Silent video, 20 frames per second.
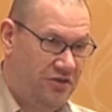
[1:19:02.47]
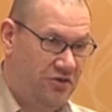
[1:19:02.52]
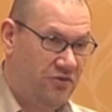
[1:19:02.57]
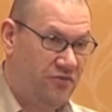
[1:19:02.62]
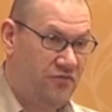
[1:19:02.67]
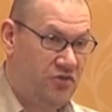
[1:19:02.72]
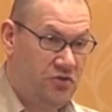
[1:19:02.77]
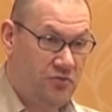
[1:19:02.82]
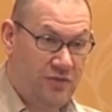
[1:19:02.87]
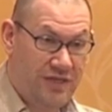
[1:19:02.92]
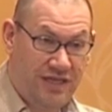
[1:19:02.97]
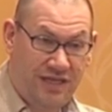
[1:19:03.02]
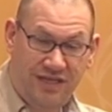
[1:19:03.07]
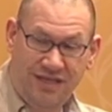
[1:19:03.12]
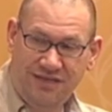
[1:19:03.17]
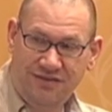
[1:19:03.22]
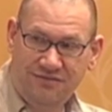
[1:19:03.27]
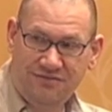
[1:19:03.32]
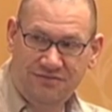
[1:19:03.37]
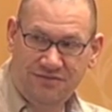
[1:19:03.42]

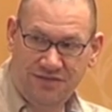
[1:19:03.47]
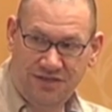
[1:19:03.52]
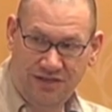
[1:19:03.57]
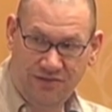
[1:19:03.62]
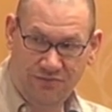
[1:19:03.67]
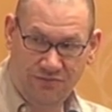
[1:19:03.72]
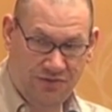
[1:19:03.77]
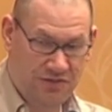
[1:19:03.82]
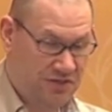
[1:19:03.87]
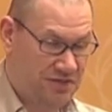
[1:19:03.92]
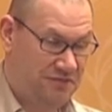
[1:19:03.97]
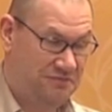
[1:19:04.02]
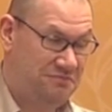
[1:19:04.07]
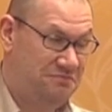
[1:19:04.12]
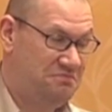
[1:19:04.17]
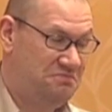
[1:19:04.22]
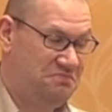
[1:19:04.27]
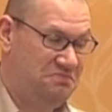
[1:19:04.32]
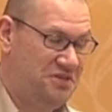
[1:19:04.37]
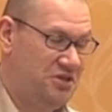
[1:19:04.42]
interviewee had really
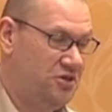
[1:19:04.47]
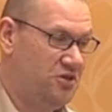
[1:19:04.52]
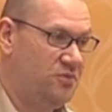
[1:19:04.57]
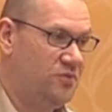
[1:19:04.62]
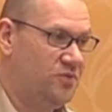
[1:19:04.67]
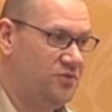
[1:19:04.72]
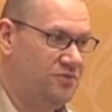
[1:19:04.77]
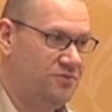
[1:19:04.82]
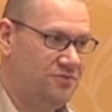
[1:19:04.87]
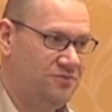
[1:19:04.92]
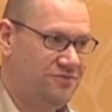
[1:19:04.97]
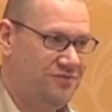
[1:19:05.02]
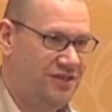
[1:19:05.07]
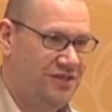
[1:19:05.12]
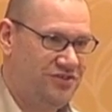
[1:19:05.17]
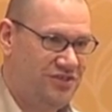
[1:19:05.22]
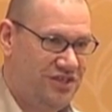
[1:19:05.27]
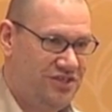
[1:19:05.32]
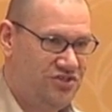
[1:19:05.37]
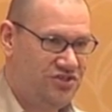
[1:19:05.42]
terrible
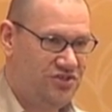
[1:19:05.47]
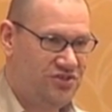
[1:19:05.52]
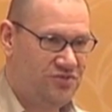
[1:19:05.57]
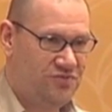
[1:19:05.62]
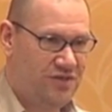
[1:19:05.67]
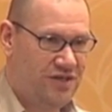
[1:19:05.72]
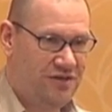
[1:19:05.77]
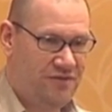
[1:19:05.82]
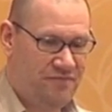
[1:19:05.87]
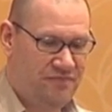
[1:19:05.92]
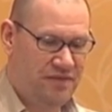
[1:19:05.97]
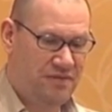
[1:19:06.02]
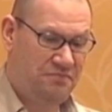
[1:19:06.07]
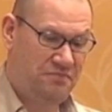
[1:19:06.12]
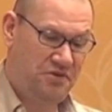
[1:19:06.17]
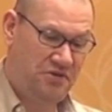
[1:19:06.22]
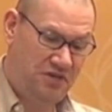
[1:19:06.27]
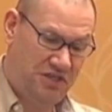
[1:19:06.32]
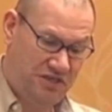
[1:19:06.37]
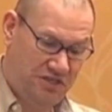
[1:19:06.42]
translation as well.
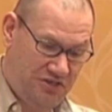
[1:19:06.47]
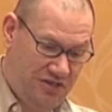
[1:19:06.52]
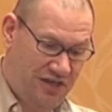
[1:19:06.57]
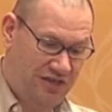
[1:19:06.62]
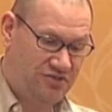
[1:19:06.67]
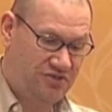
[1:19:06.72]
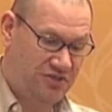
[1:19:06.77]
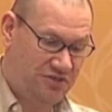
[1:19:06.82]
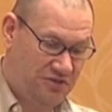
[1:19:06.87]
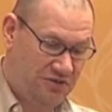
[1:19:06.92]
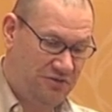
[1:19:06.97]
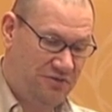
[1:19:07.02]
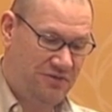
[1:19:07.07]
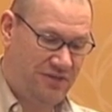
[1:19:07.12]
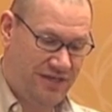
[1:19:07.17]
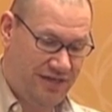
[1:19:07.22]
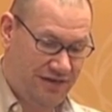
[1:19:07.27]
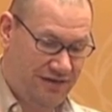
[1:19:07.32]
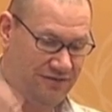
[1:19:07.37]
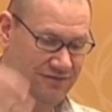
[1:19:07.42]
But you can you actually go
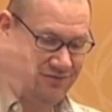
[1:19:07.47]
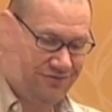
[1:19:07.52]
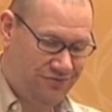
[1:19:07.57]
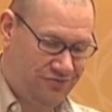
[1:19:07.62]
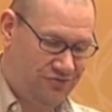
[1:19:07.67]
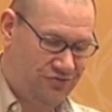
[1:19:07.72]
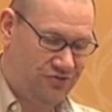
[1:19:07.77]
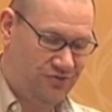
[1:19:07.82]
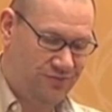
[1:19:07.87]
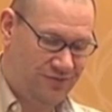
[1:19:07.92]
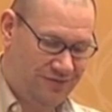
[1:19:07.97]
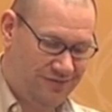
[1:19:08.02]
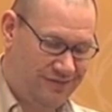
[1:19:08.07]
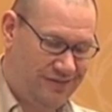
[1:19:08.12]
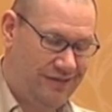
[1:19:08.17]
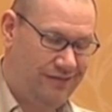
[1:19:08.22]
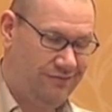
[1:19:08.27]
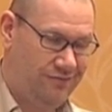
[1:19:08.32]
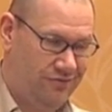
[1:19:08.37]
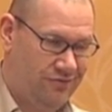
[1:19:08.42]
there on YouTube and
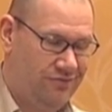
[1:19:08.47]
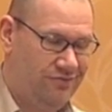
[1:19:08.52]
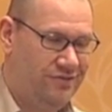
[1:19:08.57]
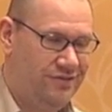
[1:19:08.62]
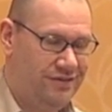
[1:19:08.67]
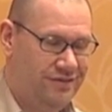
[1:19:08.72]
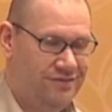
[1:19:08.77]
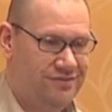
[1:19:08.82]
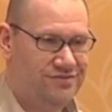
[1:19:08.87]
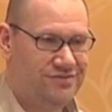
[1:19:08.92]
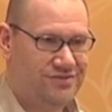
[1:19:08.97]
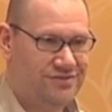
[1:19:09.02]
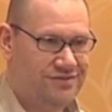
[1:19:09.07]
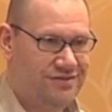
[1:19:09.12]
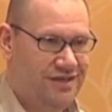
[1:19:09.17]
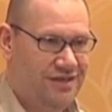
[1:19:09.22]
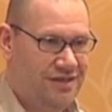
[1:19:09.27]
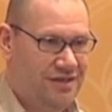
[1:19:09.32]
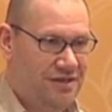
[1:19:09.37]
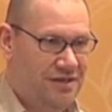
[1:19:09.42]
download these
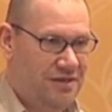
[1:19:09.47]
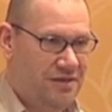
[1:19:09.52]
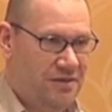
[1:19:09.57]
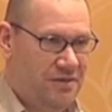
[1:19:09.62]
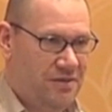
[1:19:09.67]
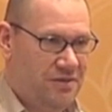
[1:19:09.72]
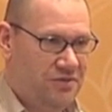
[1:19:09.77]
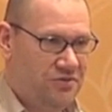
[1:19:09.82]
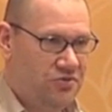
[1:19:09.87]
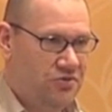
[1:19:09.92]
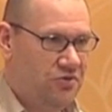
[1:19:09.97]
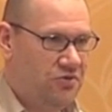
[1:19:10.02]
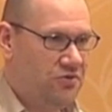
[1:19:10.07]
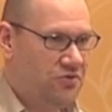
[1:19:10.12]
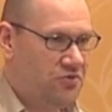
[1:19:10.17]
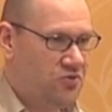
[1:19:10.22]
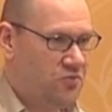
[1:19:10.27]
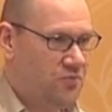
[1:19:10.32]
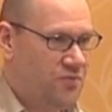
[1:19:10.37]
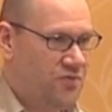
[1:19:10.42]

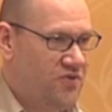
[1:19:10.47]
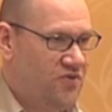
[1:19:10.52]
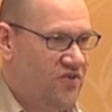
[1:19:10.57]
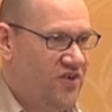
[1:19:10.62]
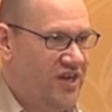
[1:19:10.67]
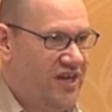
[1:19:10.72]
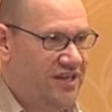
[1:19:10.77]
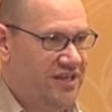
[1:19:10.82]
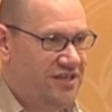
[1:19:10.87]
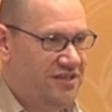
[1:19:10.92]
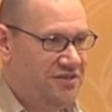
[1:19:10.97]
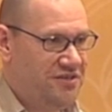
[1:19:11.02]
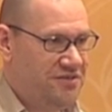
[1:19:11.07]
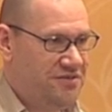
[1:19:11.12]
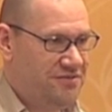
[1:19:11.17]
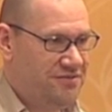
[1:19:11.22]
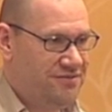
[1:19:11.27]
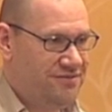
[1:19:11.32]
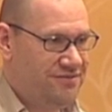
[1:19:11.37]
Google provided